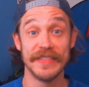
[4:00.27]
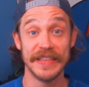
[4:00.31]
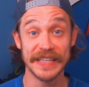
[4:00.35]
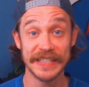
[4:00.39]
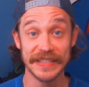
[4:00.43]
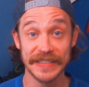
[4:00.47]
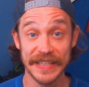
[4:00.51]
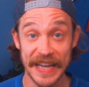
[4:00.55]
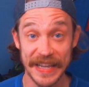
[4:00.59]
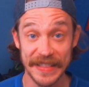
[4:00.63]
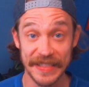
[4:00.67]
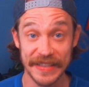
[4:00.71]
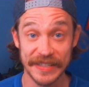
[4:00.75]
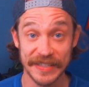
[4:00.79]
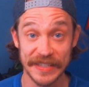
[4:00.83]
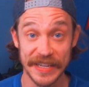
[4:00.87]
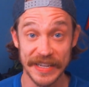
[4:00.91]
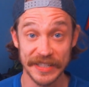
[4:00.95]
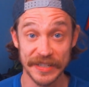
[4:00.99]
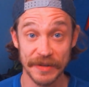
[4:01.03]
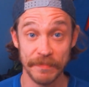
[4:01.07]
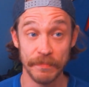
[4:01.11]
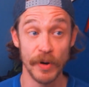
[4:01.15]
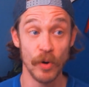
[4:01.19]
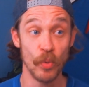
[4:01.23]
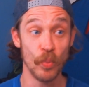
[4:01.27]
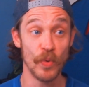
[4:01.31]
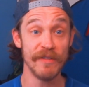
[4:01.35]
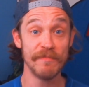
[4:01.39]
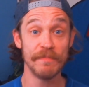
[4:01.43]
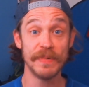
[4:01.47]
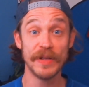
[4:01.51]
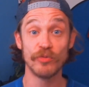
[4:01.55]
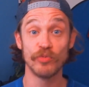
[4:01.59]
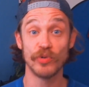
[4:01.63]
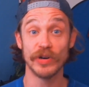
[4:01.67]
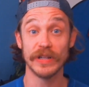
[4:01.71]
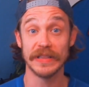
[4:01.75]
this late in the season, but we've
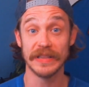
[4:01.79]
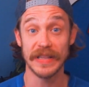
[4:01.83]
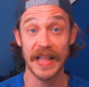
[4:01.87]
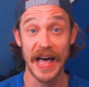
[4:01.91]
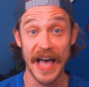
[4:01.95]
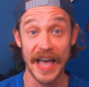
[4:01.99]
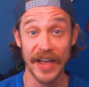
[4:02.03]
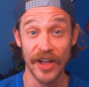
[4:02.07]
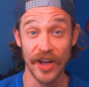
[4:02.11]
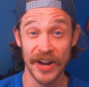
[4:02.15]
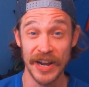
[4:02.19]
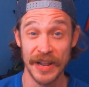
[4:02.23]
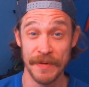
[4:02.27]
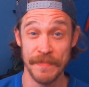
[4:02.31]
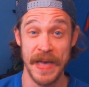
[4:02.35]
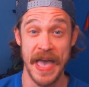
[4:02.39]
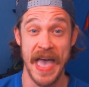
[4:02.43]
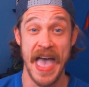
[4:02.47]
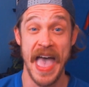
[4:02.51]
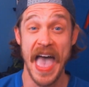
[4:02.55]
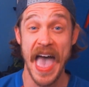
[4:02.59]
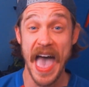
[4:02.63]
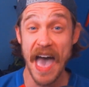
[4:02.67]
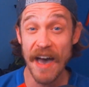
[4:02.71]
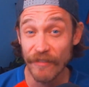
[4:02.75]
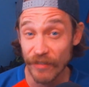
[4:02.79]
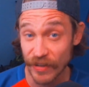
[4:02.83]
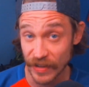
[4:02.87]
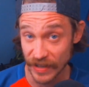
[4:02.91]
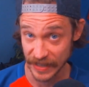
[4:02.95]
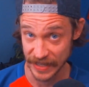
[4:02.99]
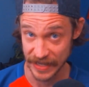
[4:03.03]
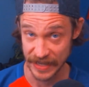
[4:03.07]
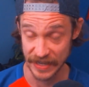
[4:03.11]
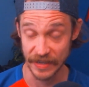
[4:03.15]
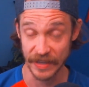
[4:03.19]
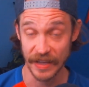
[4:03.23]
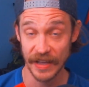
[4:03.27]
been relying on him
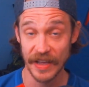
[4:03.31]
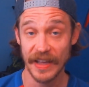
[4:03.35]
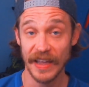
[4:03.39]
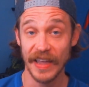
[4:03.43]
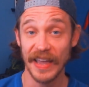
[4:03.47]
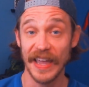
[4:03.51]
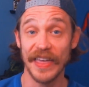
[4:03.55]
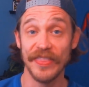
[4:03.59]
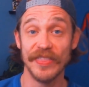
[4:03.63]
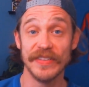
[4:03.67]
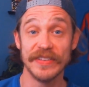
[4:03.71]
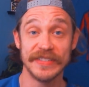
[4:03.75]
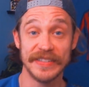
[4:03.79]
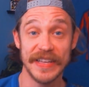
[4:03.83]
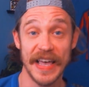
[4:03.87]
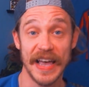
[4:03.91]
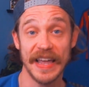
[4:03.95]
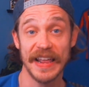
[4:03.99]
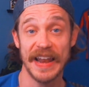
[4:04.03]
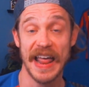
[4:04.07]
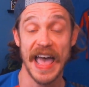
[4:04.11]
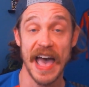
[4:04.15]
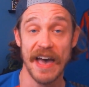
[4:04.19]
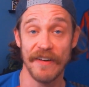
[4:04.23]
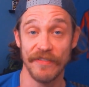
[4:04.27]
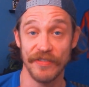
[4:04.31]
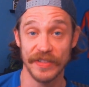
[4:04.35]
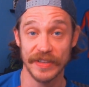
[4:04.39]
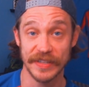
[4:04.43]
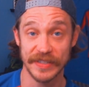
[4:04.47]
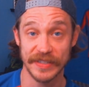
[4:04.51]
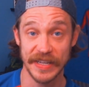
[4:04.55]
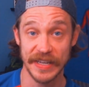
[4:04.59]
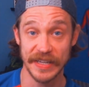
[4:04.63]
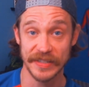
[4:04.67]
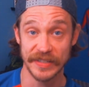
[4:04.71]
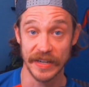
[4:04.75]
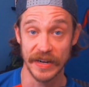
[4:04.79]
heavily in the second half of the
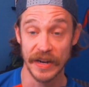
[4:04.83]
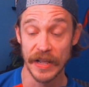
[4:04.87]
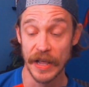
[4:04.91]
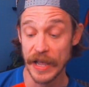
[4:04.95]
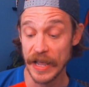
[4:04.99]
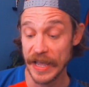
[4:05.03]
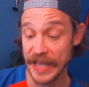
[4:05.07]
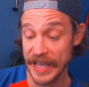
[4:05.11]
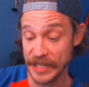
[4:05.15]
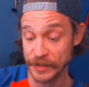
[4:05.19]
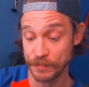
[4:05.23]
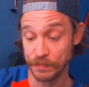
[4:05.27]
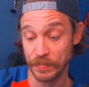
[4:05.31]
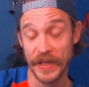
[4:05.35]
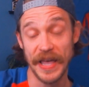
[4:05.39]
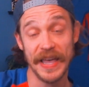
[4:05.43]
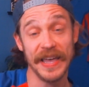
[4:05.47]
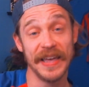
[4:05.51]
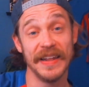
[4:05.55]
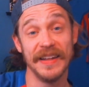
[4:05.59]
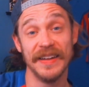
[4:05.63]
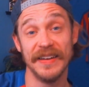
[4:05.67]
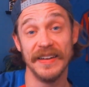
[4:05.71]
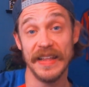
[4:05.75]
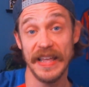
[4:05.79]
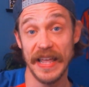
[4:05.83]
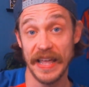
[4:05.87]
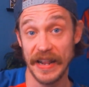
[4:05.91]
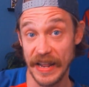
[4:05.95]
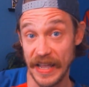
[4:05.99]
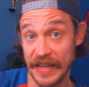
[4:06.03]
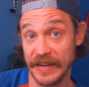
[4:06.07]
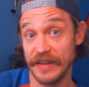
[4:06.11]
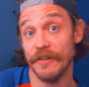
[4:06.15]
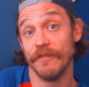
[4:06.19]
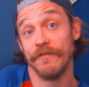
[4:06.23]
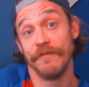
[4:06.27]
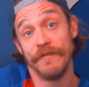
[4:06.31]
season. He's playing in
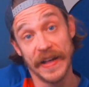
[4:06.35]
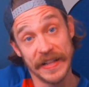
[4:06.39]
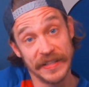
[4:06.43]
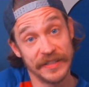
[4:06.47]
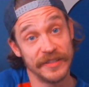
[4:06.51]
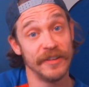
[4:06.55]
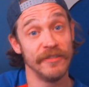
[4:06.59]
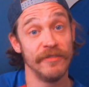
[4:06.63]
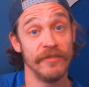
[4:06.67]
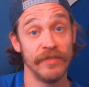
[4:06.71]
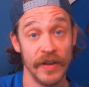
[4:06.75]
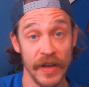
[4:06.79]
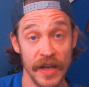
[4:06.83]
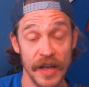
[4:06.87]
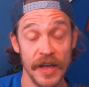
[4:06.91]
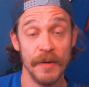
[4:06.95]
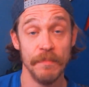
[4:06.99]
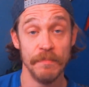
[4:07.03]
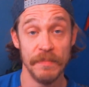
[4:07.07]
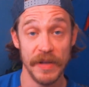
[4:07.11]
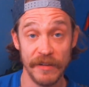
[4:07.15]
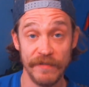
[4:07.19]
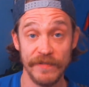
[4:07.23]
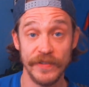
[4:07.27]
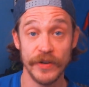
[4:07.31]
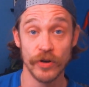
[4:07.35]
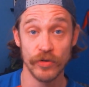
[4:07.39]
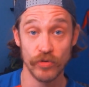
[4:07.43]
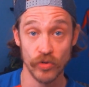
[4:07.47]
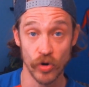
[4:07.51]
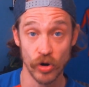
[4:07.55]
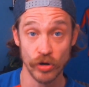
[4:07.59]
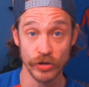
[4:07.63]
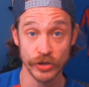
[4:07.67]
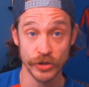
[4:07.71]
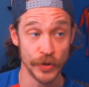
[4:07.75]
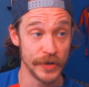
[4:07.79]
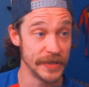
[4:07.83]
a defensive midfield
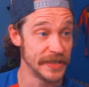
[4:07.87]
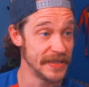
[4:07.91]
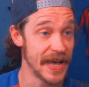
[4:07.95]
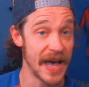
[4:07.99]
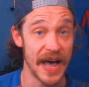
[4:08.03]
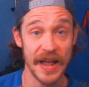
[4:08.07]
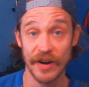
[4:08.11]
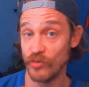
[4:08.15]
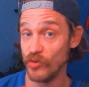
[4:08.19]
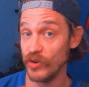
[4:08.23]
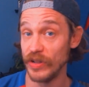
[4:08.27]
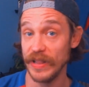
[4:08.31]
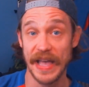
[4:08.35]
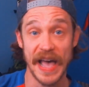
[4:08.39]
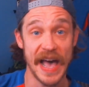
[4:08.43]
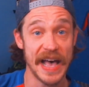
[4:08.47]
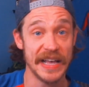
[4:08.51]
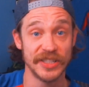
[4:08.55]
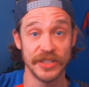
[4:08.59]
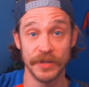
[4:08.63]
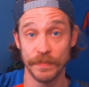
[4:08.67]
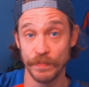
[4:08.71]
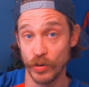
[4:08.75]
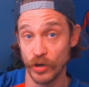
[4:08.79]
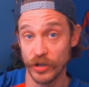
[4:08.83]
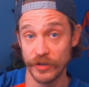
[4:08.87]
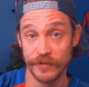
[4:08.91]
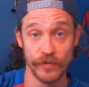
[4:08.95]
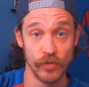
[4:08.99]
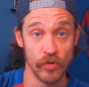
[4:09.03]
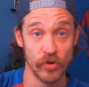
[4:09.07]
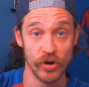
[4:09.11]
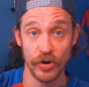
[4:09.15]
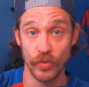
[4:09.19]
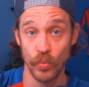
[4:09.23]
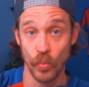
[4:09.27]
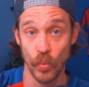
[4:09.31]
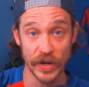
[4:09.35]
role, so he's not really asked to push
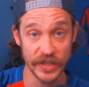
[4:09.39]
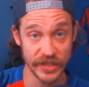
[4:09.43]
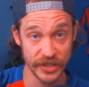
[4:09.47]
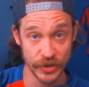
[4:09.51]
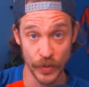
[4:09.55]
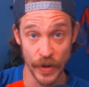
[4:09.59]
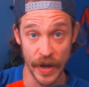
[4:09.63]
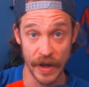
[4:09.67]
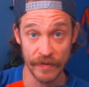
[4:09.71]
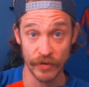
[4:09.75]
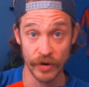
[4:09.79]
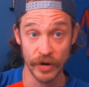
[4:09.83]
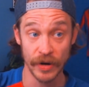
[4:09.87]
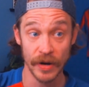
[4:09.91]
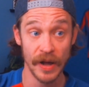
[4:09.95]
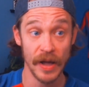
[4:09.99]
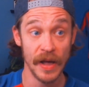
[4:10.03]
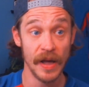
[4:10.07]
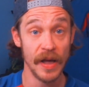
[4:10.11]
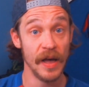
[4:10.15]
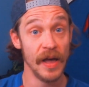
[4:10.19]
forward whatsoever.